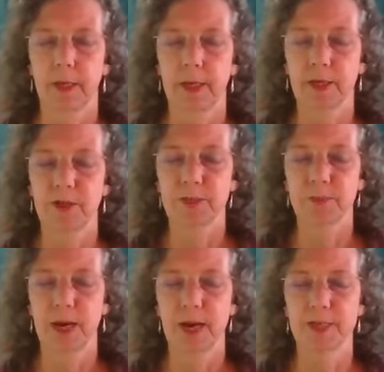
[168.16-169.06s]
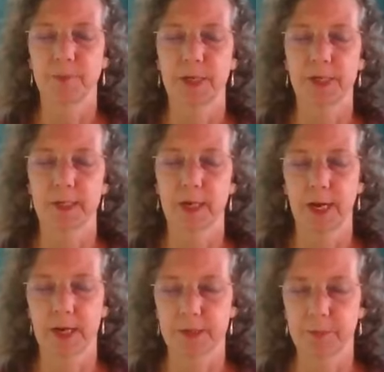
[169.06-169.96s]
I close my eyes because it
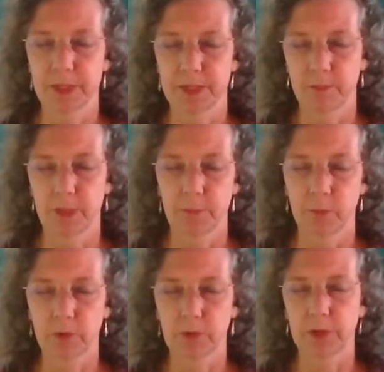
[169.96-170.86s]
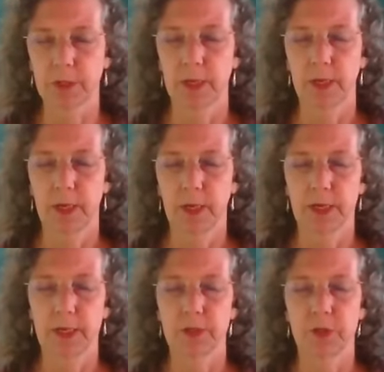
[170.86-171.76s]
allows me to be more
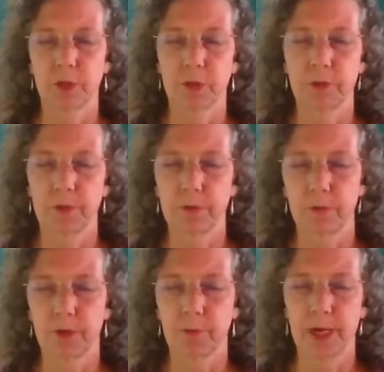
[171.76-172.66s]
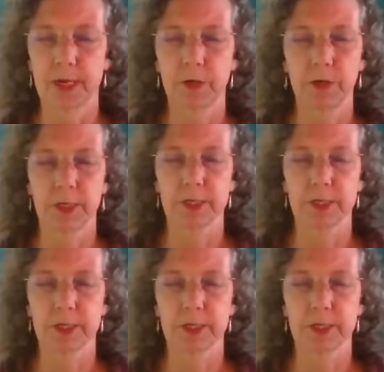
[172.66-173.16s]
in tune with my inner